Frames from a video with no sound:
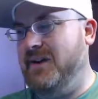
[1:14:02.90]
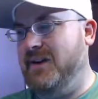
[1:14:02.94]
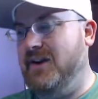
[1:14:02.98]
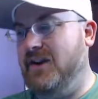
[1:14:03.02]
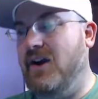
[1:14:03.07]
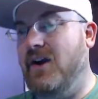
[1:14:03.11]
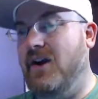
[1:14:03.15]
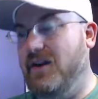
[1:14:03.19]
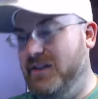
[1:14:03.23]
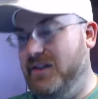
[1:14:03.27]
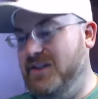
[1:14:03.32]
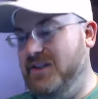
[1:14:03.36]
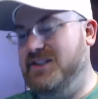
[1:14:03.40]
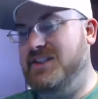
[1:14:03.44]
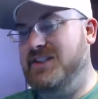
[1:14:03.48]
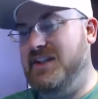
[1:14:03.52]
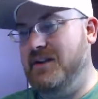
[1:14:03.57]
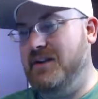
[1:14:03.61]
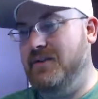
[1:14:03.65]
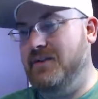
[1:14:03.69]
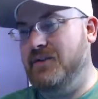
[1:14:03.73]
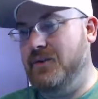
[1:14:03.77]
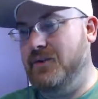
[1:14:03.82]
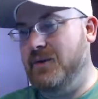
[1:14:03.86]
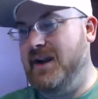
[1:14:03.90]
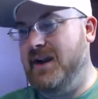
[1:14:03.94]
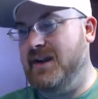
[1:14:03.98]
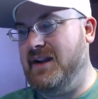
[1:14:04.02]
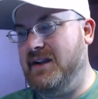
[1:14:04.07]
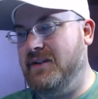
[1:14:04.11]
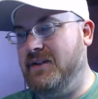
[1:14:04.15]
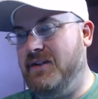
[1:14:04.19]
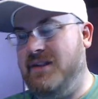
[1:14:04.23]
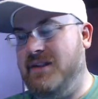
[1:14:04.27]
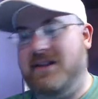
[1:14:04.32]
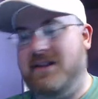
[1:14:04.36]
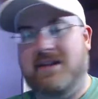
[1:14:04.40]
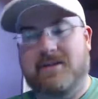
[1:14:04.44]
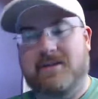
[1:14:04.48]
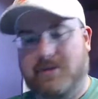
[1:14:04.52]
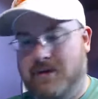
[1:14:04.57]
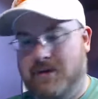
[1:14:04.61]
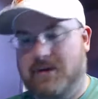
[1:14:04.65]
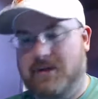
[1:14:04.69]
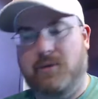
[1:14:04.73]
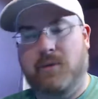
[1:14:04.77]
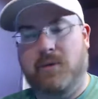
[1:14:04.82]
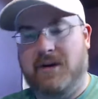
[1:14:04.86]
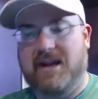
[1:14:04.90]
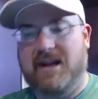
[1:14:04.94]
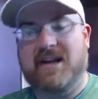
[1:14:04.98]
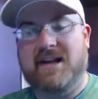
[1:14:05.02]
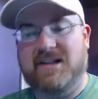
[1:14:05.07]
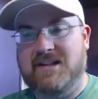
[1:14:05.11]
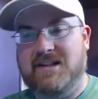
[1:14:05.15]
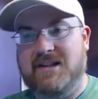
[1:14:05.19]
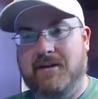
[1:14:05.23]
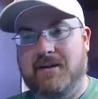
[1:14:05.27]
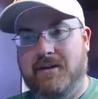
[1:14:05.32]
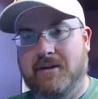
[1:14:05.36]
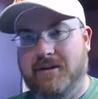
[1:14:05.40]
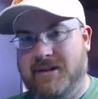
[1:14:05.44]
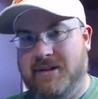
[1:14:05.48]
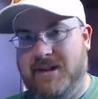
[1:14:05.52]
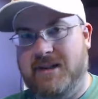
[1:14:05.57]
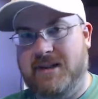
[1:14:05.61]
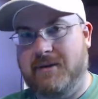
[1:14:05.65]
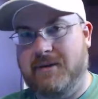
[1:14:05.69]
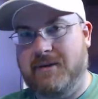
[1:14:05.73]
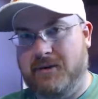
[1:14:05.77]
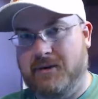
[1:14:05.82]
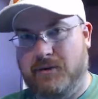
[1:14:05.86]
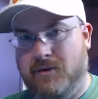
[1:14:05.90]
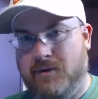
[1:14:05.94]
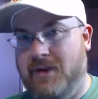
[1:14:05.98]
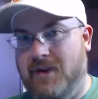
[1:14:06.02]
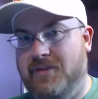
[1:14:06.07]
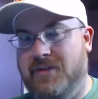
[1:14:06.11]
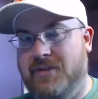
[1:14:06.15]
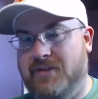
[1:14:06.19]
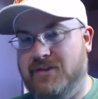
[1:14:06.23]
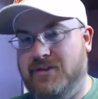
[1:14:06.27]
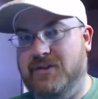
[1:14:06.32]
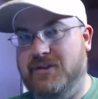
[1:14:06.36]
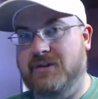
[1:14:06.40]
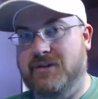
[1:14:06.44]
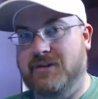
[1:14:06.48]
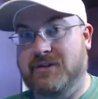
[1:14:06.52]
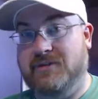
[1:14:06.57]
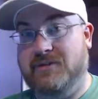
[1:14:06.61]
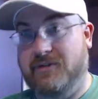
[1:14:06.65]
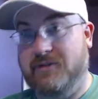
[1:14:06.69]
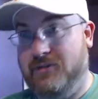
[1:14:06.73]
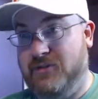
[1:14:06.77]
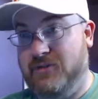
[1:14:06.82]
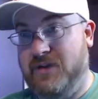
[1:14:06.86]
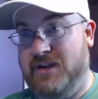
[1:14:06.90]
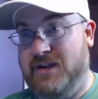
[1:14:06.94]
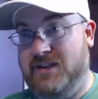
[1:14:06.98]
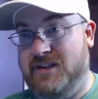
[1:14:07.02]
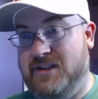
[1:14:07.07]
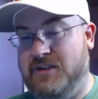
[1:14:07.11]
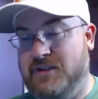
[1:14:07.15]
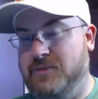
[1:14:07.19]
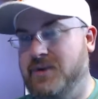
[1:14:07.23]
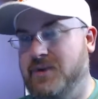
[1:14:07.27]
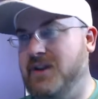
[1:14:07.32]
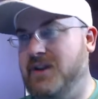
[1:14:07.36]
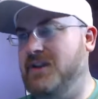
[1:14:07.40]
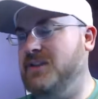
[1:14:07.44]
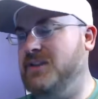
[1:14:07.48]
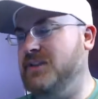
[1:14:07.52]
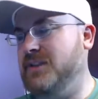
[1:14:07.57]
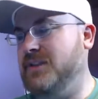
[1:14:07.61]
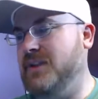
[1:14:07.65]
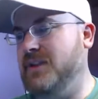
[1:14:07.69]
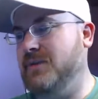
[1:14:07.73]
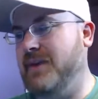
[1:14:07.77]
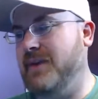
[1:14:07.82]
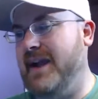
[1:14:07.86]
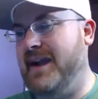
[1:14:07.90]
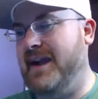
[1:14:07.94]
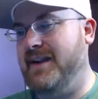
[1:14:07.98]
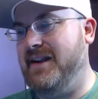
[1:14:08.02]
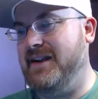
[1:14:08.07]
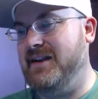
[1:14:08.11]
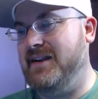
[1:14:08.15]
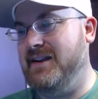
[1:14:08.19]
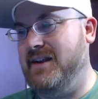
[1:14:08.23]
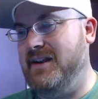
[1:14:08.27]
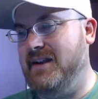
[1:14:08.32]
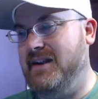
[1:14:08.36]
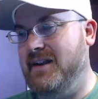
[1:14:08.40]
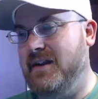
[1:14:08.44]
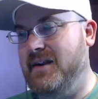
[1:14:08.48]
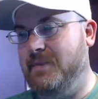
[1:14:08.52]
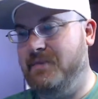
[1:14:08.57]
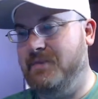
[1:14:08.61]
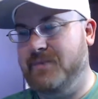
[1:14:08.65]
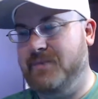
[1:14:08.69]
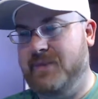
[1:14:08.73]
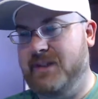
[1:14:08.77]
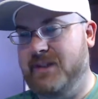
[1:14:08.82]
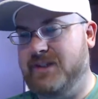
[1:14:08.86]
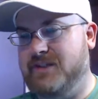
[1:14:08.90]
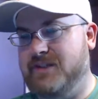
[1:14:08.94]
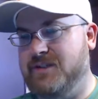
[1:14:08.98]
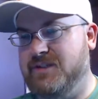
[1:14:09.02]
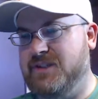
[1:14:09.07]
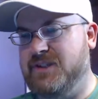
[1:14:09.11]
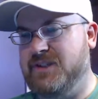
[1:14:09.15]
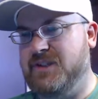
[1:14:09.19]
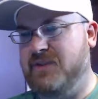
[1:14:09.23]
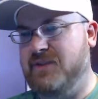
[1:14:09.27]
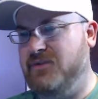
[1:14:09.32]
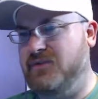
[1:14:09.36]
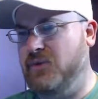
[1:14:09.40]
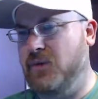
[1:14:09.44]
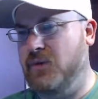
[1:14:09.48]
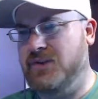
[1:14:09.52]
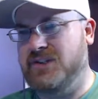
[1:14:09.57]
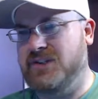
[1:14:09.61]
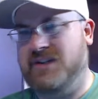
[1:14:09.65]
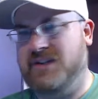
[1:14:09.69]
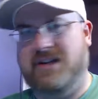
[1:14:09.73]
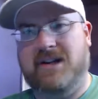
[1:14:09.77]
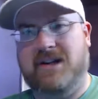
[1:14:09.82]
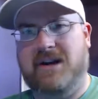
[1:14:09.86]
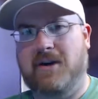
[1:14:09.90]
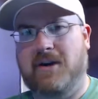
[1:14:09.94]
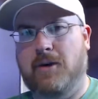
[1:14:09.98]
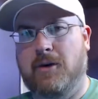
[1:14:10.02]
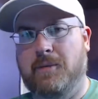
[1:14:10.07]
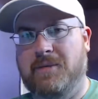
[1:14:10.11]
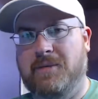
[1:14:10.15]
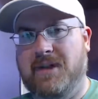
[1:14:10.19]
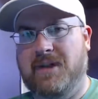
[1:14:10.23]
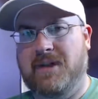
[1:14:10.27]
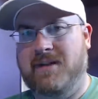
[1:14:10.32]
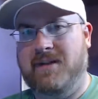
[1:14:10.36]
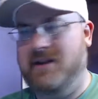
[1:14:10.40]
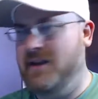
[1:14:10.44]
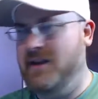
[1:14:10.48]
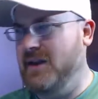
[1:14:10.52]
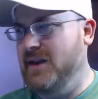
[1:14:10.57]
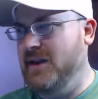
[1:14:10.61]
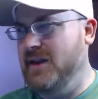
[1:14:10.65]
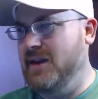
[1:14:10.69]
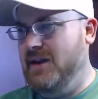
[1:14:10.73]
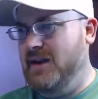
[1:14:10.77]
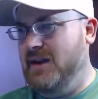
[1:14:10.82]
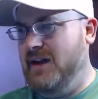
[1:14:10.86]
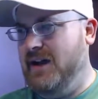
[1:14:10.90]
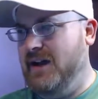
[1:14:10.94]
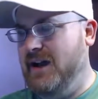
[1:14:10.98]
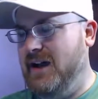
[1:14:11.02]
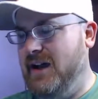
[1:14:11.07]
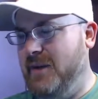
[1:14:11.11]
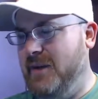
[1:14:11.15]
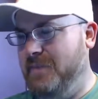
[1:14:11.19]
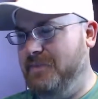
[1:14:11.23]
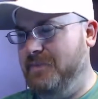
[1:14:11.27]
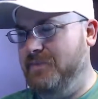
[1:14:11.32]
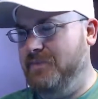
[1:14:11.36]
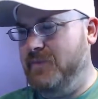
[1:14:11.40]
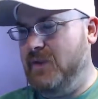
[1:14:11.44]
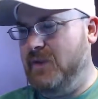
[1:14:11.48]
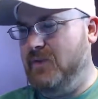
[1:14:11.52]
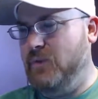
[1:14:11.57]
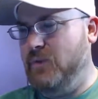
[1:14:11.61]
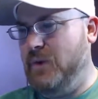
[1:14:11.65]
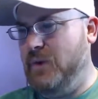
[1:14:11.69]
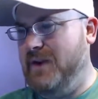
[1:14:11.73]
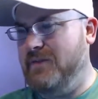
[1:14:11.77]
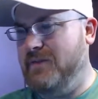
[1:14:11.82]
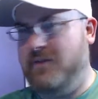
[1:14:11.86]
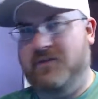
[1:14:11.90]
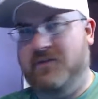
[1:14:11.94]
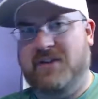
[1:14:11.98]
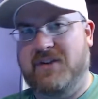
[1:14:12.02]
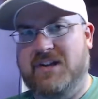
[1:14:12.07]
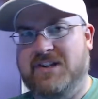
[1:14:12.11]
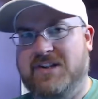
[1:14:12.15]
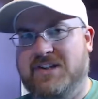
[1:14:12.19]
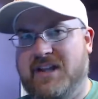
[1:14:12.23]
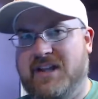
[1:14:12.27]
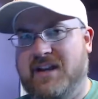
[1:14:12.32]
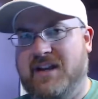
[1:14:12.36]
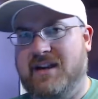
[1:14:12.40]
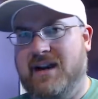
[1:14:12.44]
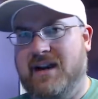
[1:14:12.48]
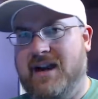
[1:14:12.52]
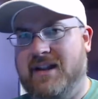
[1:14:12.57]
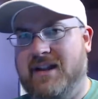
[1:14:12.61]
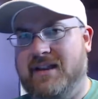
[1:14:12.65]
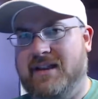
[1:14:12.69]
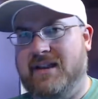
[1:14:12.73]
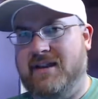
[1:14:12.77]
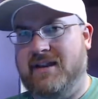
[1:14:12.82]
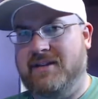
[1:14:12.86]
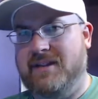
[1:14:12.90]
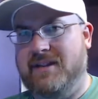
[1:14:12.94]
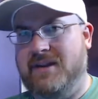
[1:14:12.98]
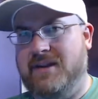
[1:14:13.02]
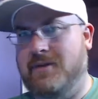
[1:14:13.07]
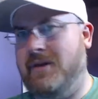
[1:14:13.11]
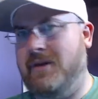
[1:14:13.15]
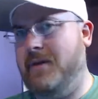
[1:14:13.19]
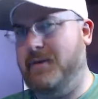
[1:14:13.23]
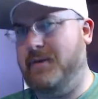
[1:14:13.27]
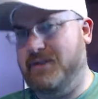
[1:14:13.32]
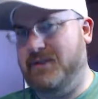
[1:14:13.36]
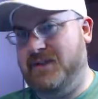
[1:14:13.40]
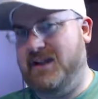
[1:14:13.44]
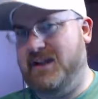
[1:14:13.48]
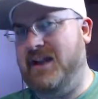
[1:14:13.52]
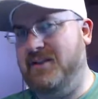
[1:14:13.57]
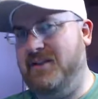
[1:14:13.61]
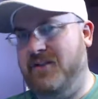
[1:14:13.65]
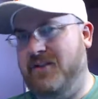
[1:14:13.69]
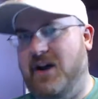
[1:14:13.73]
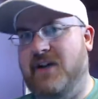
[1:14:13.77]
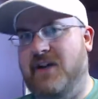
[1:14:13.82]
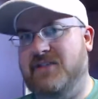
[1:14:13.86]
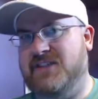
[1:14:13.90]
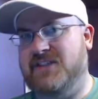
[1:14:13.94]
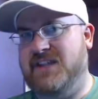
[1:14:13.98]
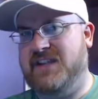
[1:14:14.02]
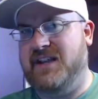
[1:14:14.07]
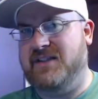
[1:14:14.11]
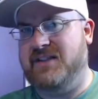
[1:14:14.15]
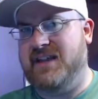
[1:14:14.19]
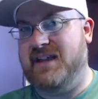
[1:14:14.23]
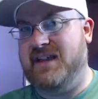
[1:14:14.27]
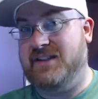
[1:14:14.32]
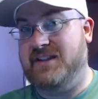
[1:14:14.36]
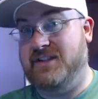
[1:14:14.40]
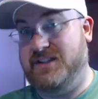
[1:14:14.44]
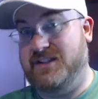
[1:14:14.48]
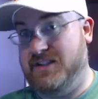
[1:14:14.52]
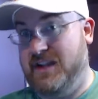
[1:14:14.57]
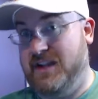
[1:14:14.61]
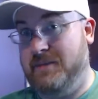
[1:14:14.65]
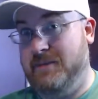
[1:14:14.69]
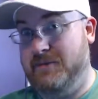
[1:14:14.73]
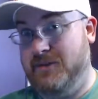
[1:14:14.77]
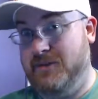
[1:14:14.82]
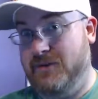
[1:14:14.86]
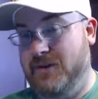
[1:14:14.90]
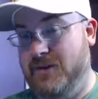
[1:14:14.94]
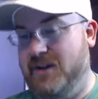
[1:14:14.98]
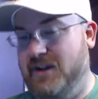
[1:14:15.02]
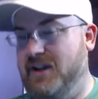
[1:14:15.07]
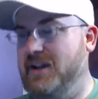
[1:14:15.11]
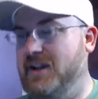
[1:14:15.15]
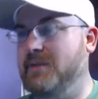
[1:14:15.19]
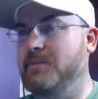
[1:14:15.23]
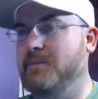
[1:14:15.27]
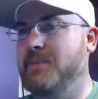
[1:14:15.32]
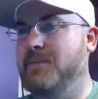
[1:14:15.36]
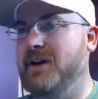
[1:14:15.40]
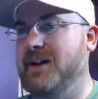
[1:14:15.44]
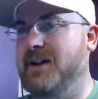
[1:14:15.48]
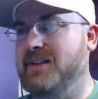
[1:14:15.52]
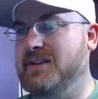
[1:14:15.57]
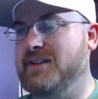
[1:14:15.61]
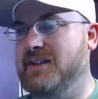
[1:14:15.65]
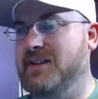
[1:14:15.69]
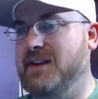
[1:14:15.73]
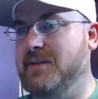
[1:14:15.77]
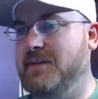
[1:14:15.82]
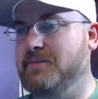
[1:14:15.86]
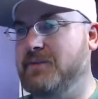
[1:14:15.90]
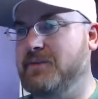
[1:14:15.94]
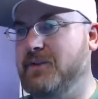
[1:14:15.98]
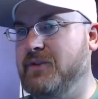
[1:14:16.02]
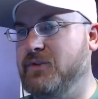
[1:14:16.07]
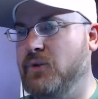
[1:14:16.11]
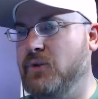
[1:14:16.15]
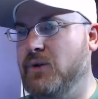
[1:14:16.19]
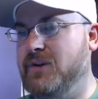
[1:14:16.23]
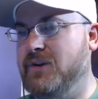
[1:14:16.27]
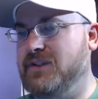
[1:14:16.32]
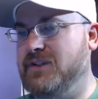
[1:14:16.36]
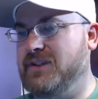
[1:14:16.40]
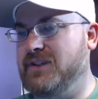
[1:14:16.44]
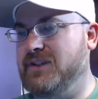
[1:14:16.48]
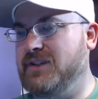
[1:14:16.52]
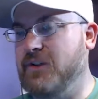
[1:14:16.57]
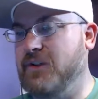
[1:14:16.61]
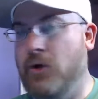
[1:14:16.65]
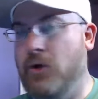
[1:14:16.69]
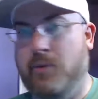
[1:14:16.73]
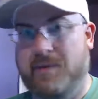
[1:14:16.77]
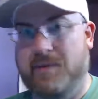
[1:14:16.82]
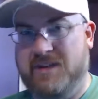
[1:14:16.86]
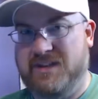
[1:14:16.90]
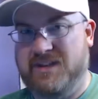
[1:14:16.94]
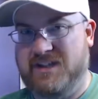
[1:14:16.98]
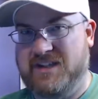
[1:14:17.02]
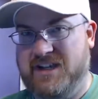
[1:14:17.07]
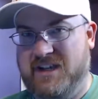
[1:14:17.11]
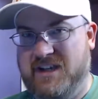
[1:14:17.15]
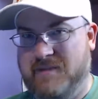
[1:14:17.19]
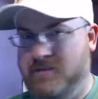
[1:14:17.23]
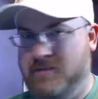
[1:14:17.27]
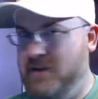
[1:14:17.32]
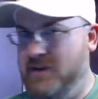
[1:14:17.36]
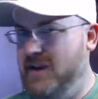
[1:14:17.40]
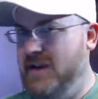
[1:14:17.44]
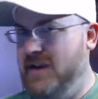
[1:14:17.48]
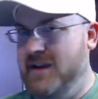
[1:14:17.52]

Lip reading: Carl had said over the radio that they were going to work out a deal that they were going to run those logos for free this week. So they ran at it's just unfortunate. I hope that whatever finish they got there, that they were able to kind of offset that to some degree. But of course, as an open team,